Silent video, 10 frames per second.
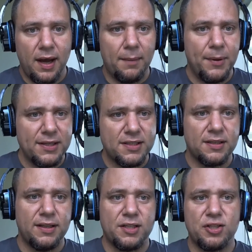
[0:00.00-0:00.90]
Uh,
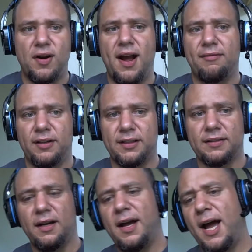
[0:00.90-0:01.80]
basically, it's
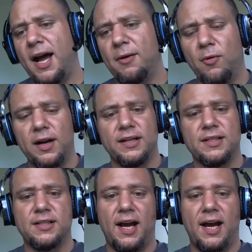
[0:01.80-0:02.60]
traveling. I, I wanted.